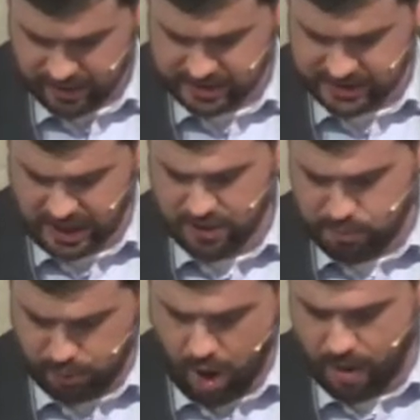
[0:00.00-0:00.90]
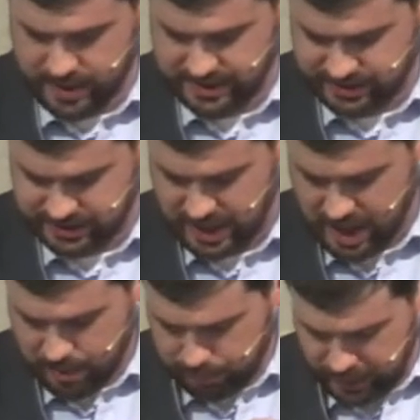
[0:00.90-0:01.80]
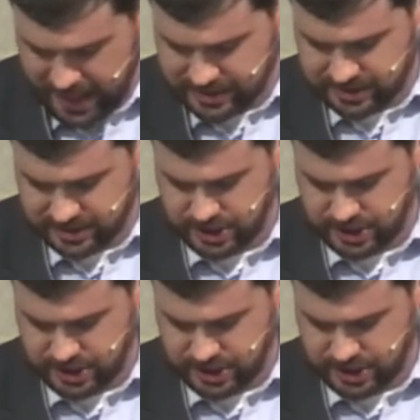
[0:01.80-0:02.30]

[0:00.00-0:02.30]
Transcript: the son of promise, blessed